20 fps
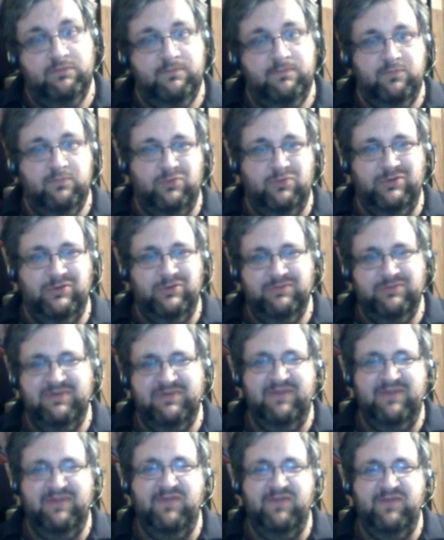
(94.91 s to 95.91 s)
Or
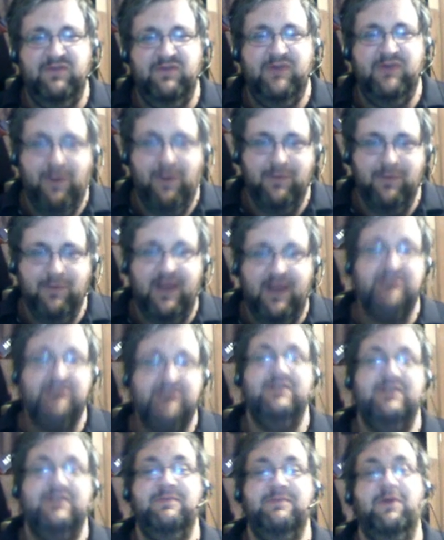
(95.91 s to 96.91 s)
if you don't,
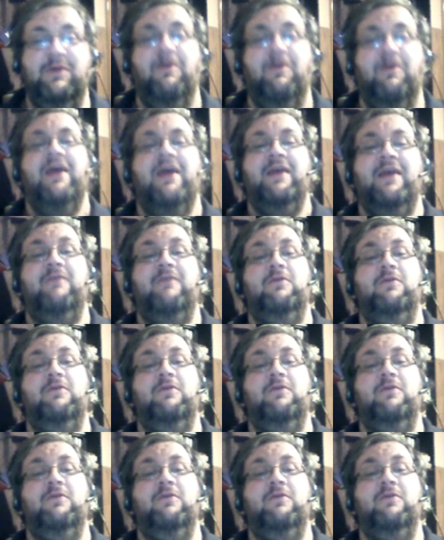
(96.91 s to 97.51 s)
actually no, if you